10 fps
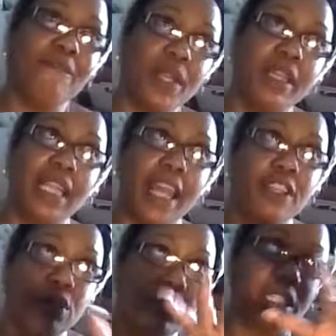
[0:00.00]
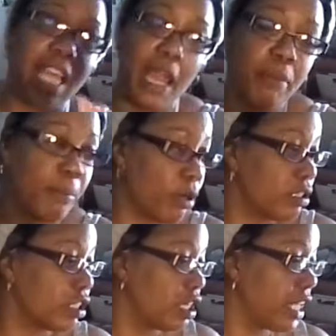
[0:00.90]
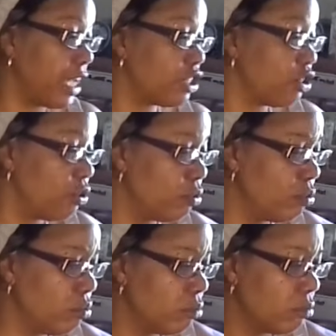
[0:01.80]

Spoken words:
feel like you the type of person that you